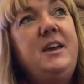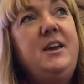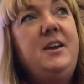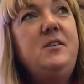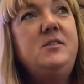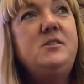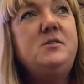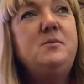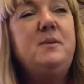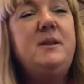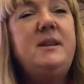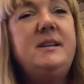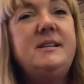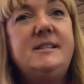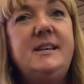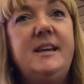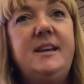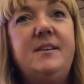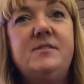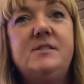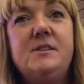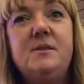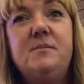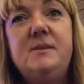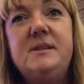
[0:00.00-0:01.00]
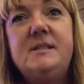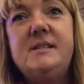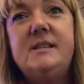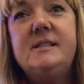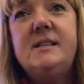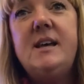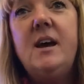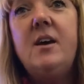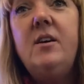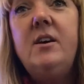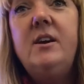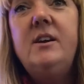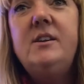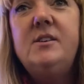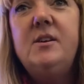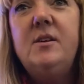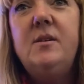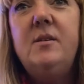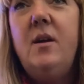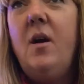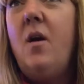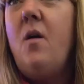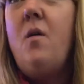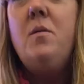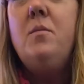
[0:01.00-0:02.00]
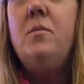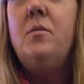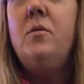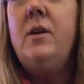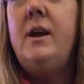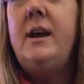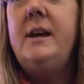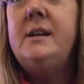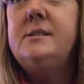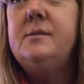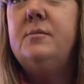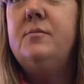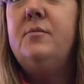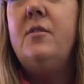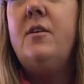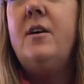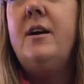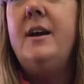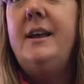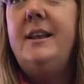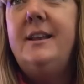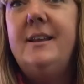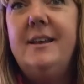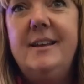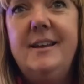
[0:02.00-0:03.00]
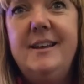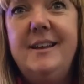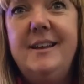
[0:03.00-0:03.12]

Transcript: huge ability. If somebody says, "How are you doing?" "Oh, great, I'm fine."